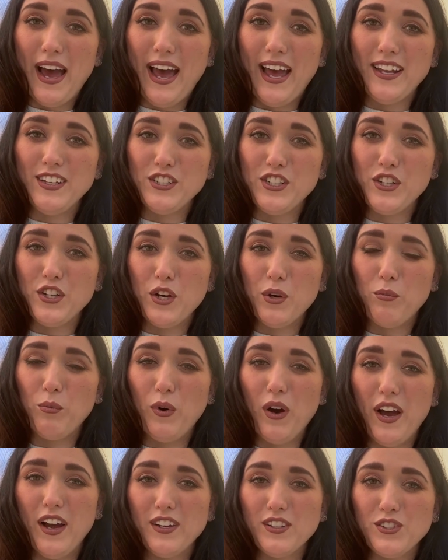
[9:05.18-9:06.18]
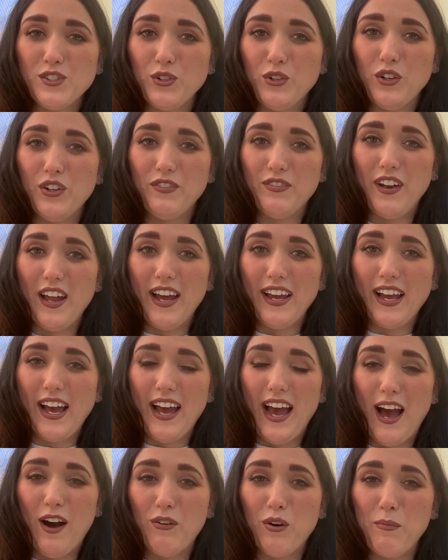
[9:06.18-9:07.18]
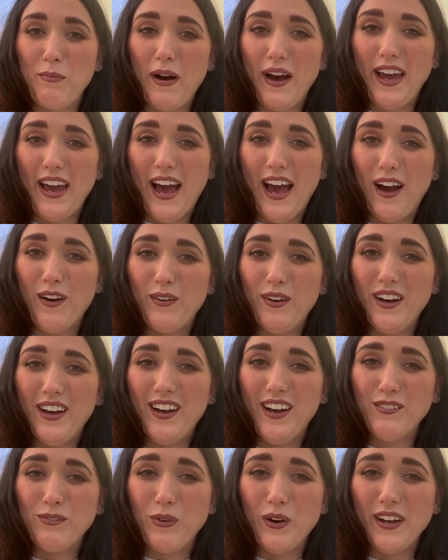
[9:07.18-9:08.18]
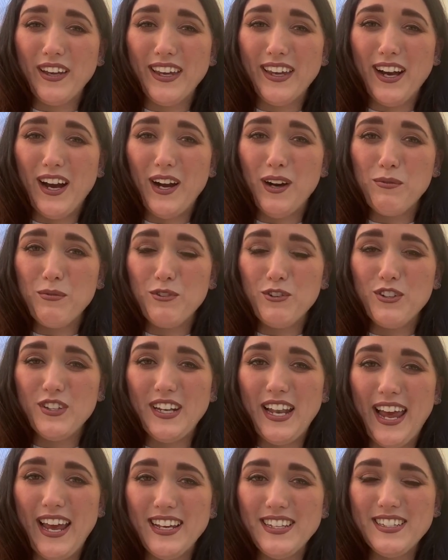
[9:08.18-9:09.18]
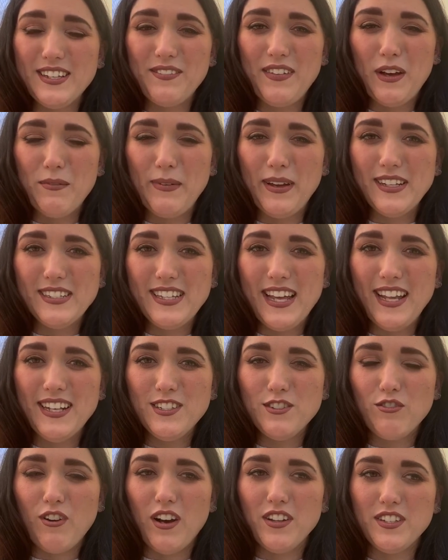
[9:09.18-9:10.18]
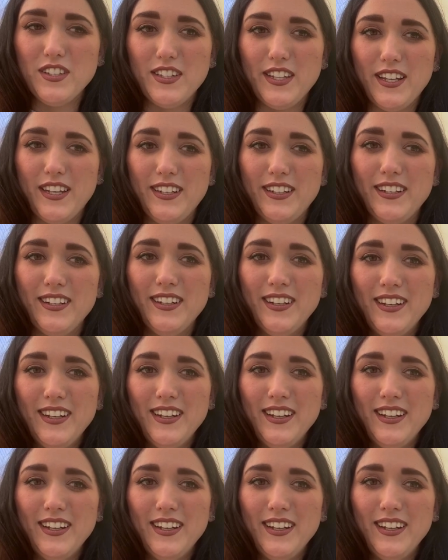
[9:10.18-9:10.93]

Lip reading: and you can work sort of like hour by hour working up through the layers, if that makes sense, rather than